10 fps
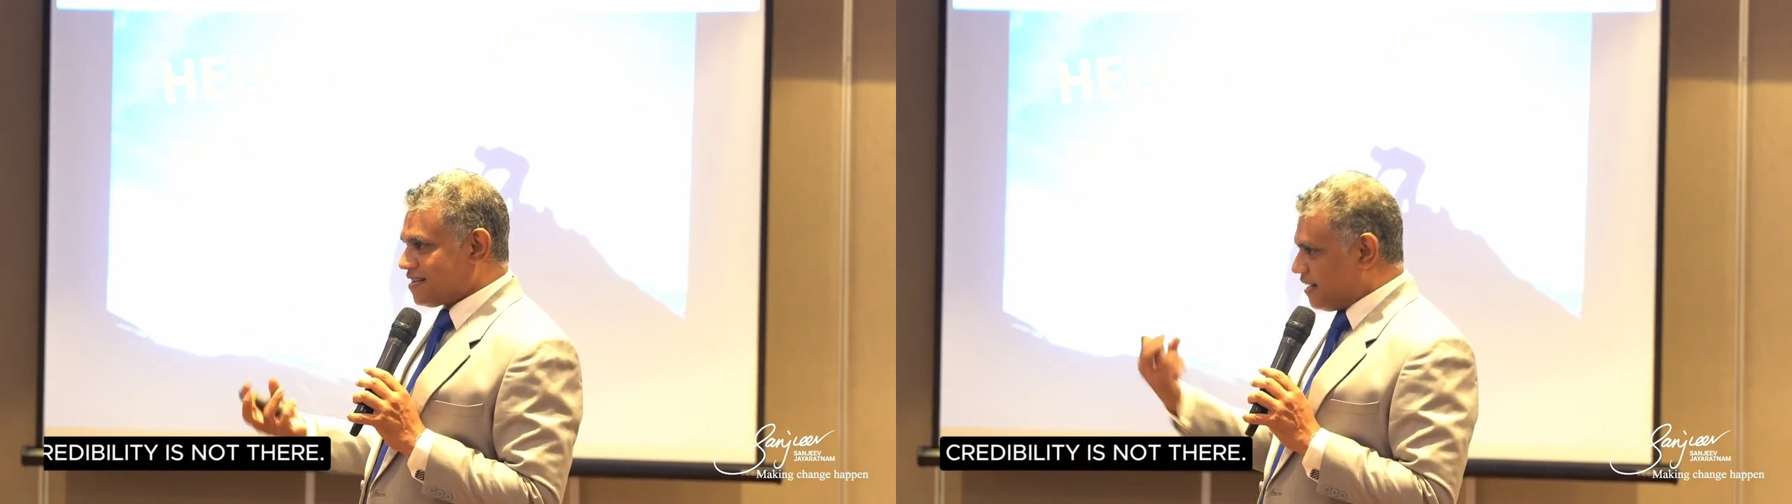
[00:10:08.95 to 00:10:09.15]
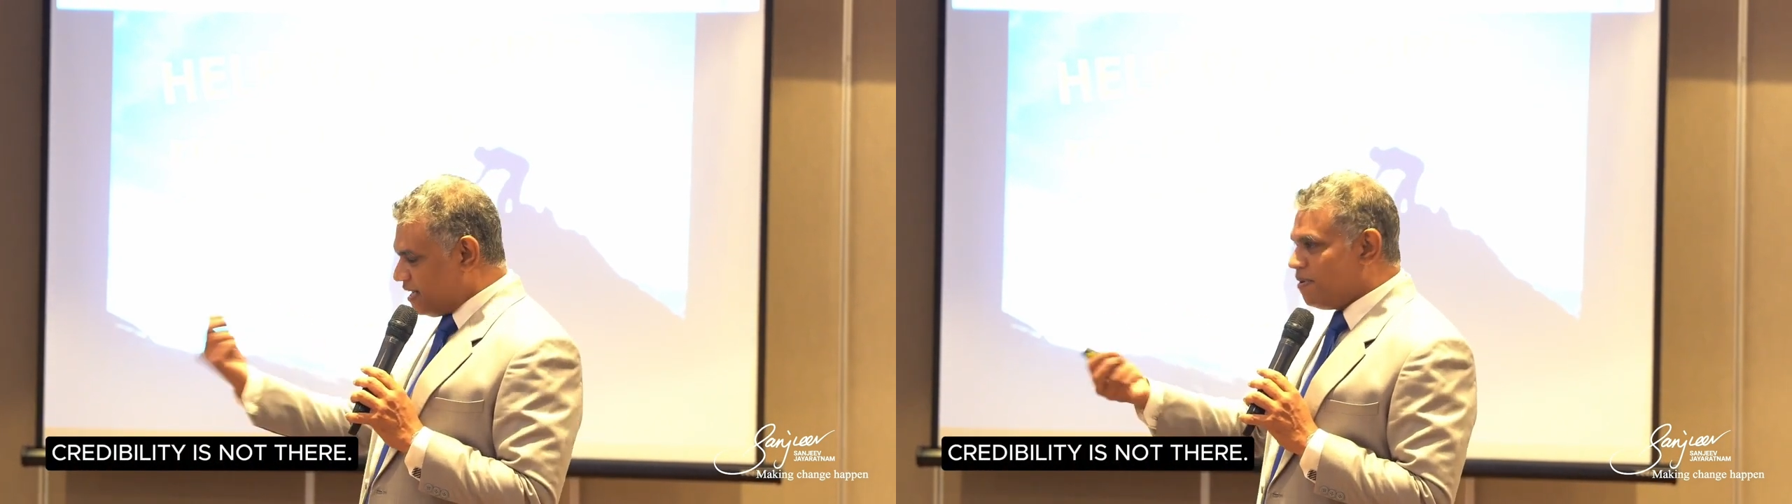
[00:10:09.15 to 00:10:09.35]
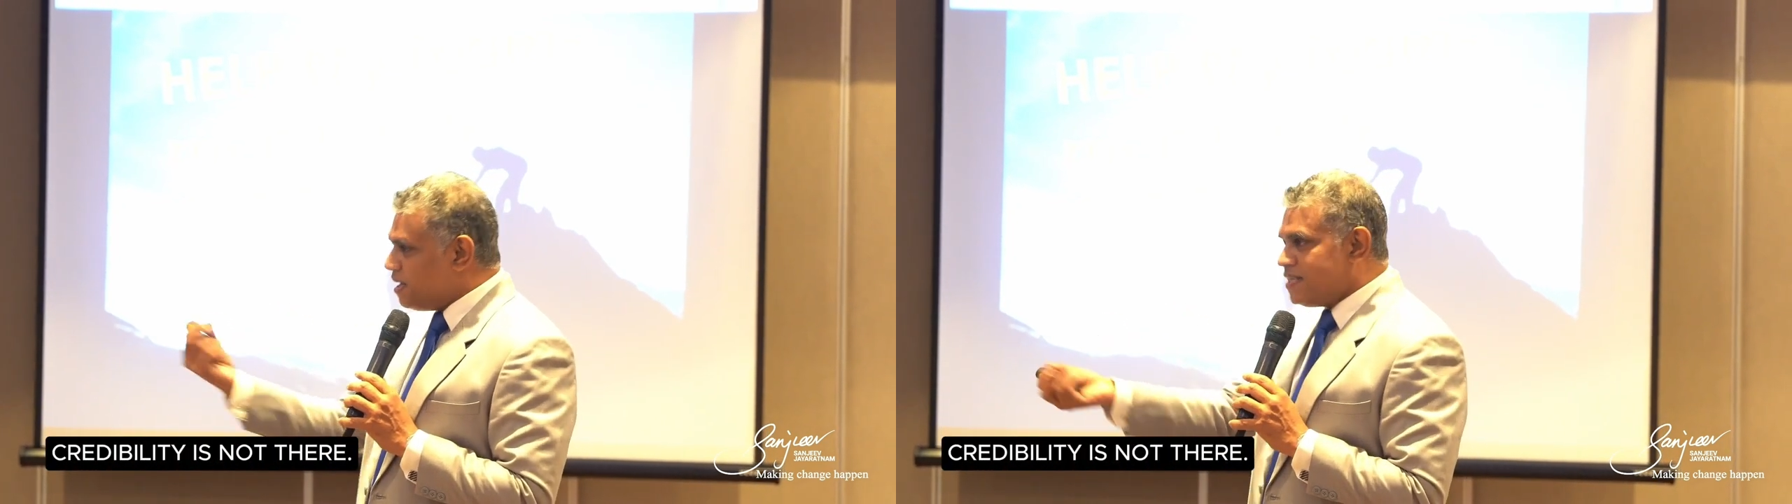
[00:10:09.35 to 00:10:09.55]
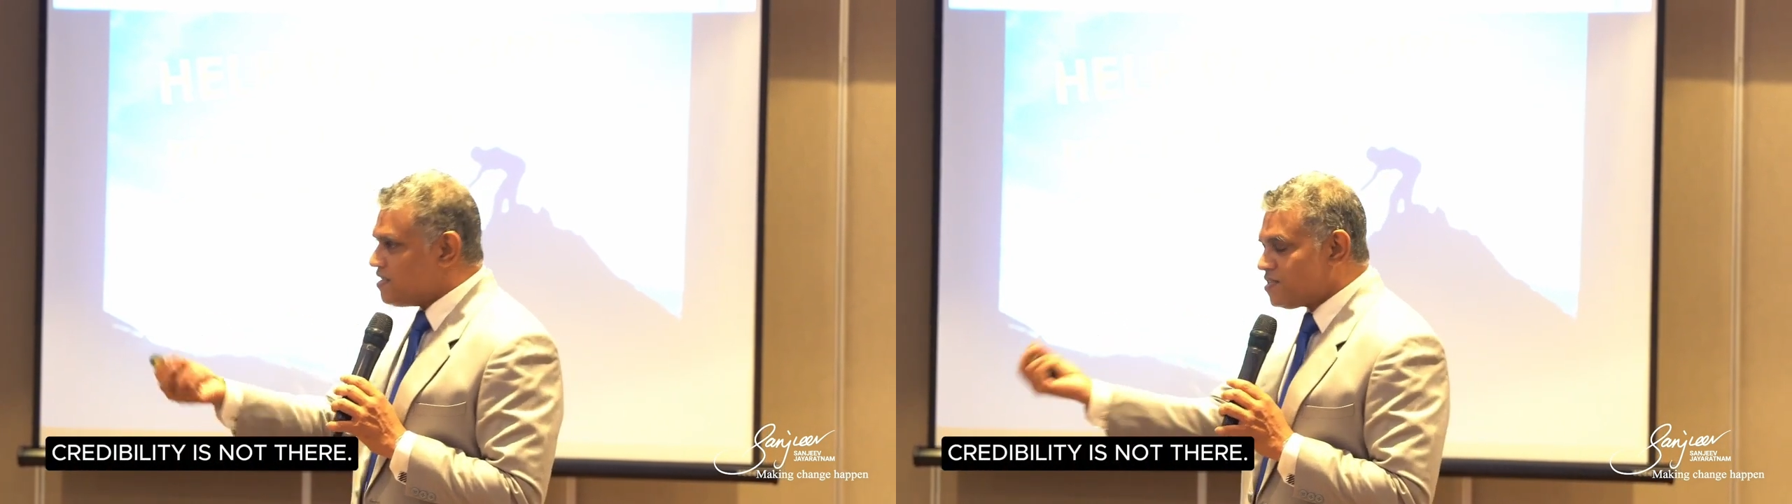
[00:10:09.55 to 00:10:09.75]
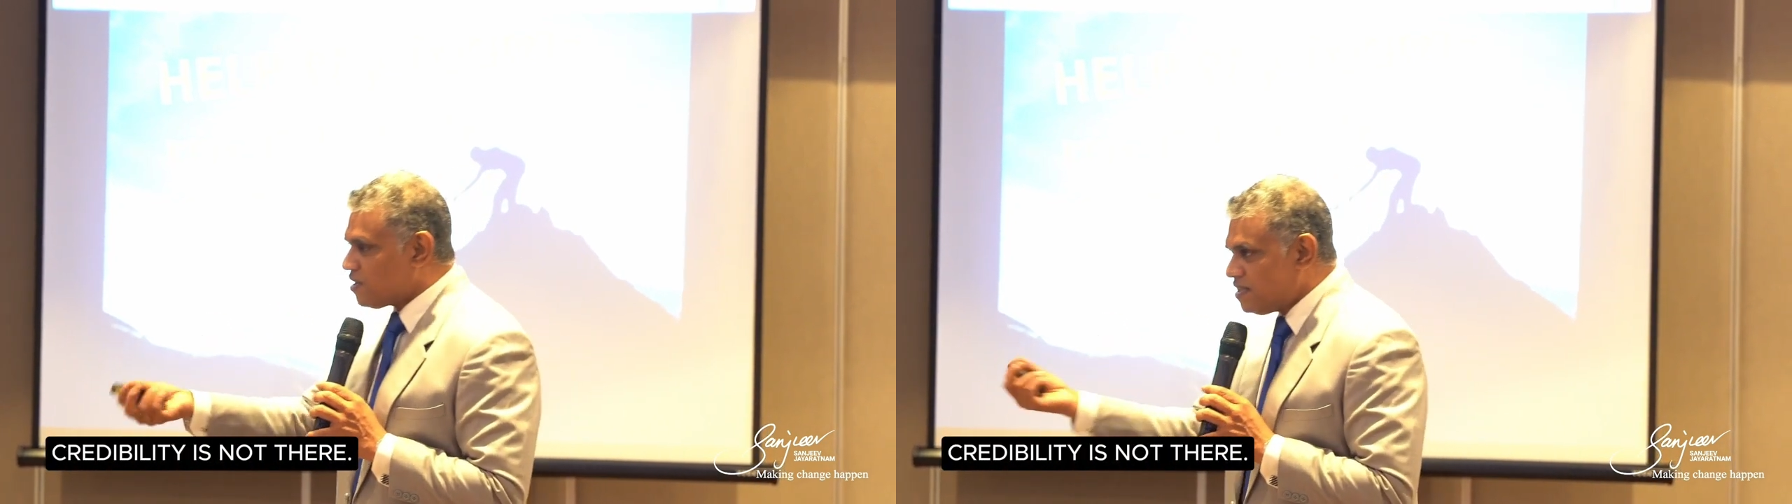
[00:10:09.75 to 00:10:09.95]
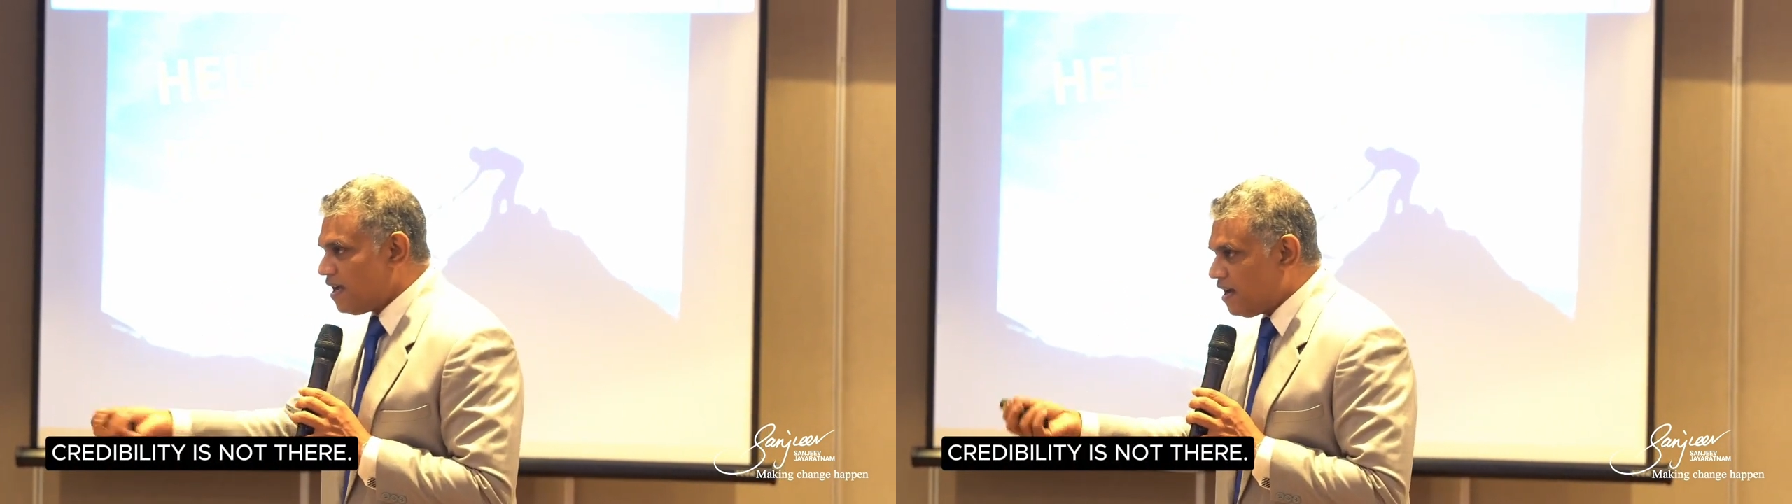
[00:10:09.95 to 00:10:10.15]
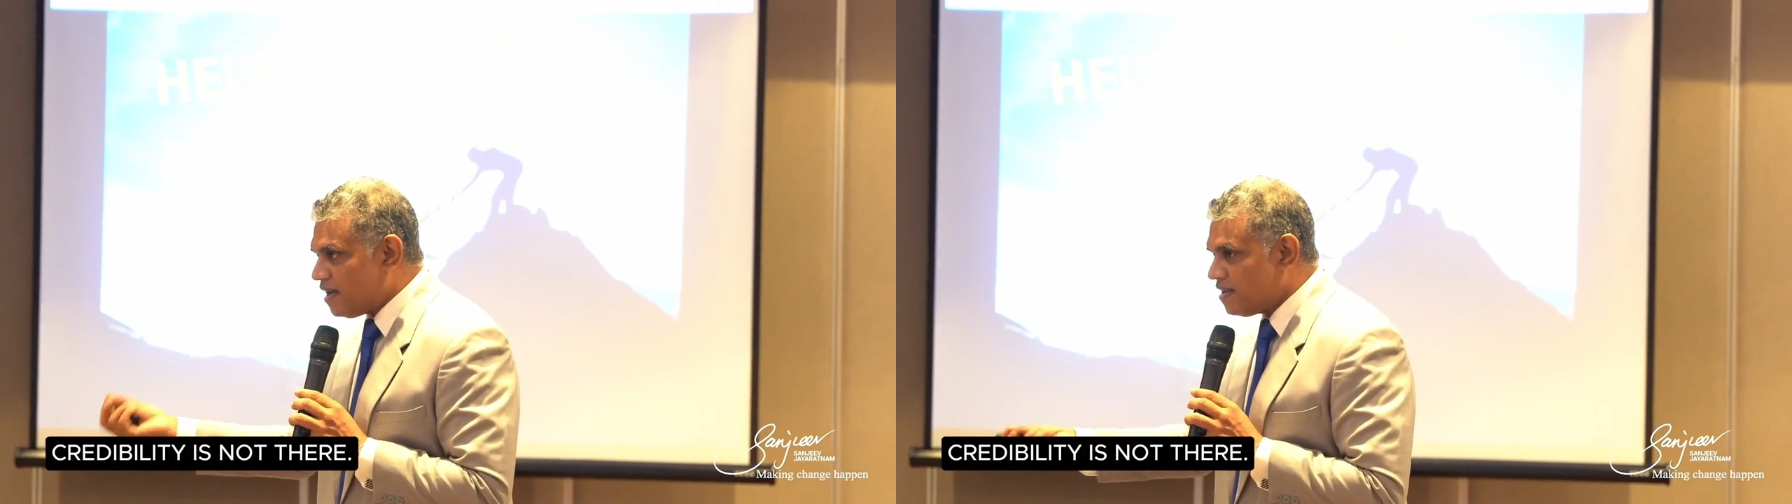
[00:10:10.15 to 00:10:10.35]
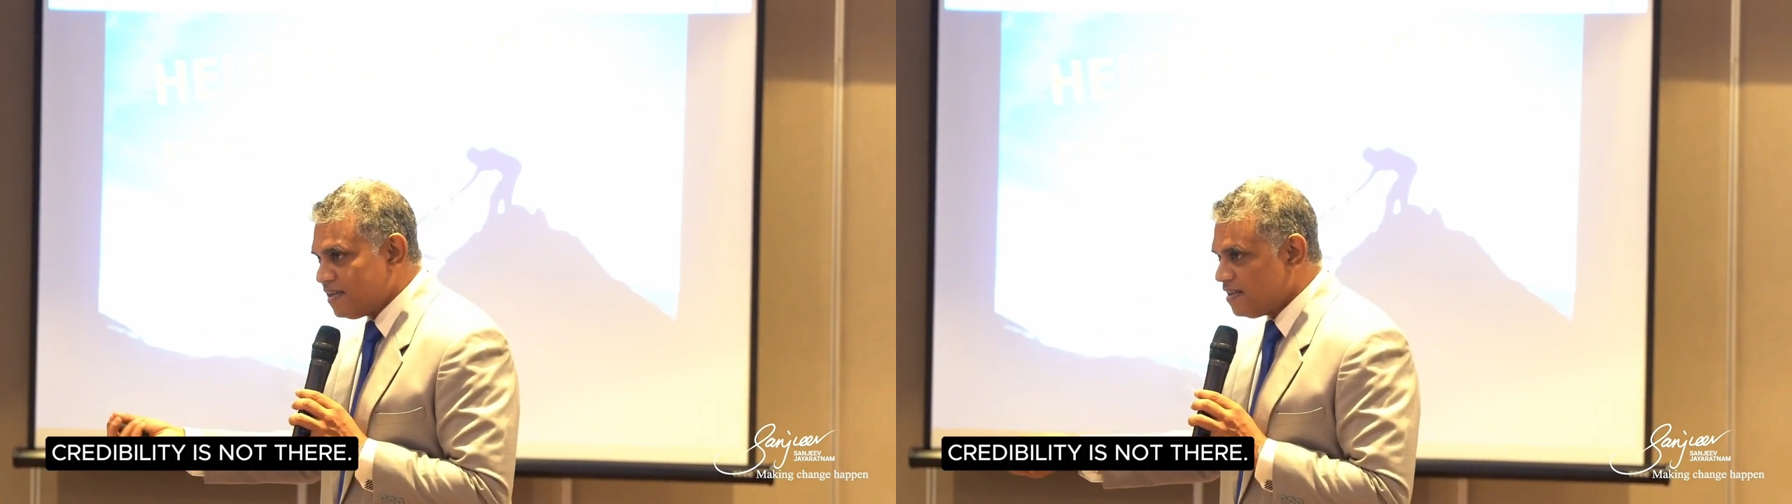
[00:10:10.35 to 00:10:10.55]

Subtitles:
credibility is not there.